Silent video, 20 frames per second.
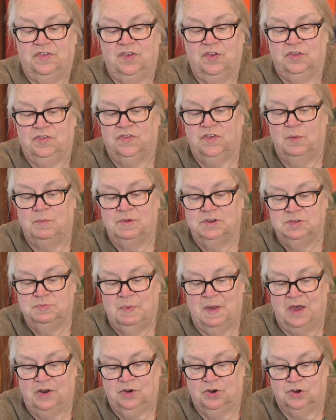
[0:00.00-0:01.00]
just so much
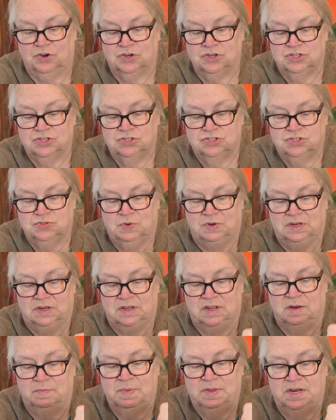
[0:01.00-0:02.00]
better to do it a
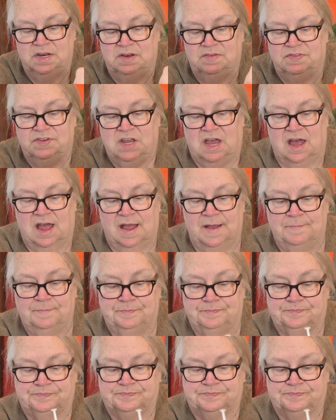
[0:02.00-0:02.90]
little bit at a time.